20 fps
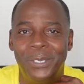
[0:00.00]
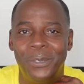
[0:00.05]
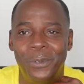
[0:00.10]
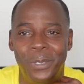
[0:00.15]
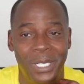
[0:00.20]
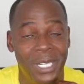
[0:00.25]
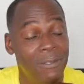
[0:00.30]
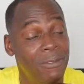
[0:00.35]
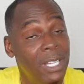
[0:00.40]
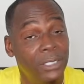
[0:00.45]

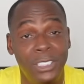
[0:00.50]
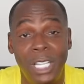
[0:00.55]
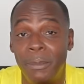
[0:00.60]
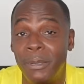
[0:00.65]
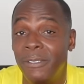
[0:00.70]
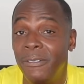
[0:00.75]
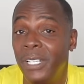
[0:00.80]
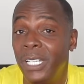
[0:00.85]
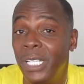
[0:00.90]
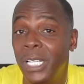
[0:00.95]
Whenever I
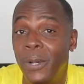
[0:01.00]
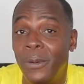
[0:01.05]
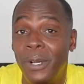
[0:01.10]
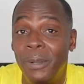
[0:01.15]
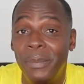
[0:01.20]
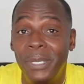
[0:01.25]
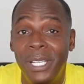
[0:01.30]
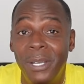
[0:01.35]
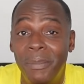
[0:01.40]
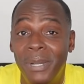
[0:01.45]
drop a video with
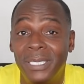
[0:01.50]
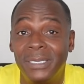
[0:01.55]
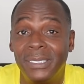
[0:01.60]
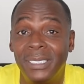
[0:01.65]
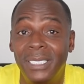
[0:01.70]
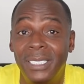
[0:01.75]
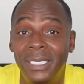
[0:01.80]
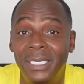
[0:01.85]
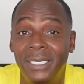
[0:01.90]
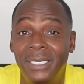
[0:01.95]
me and my
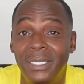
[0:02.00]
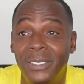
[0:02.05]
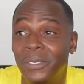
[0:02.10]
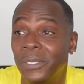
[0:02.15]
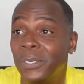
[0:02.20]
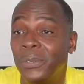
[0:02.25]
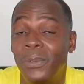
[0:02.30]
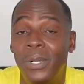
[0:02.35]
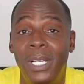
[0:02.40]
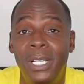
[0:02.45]
son or
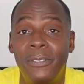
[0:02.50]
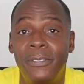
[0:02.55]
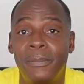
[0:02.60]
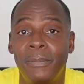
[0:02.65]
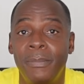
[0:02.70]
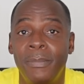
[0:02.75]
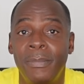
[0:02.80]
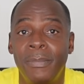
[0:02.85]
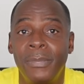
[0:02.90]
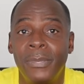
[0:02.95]
his wife,
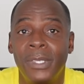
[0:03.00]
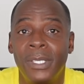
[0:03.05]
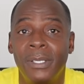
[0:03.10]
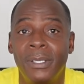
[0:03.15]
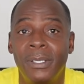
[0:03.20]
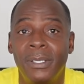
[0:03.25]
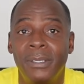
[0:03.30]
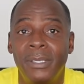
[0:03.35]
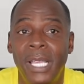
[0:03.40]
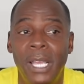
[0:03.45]

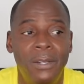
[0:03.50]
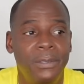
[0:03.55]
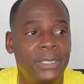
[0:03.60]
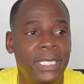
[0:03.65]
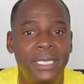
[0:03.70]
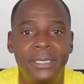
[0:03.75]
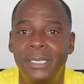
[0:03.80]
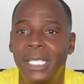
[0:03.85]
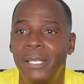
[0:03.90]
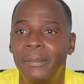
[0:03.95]
yeah, I would
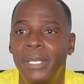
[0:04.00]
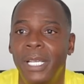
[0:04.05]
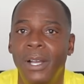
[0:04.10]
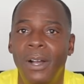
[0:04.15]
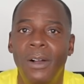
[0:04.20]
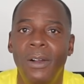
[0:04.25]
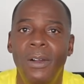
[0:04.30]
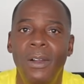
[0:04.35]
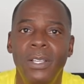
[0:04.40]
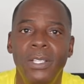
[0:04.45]
say the same thing.
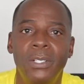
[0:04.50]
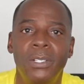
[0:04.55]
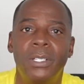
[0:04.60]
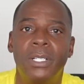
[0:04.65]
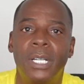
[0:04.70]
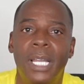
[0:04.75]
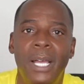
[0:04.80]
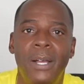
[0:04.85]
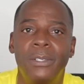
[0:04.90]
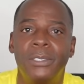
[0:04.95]
Oh, you're
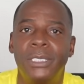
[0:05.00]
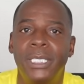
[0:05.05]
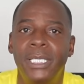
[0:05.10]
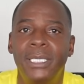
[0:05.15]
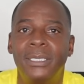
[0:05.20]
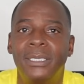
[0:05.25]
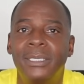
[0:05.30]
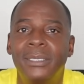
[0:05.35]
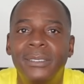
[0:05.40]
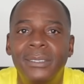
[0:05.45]
clout
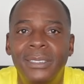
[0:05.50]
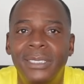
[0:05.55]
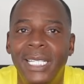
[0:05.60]
chasing.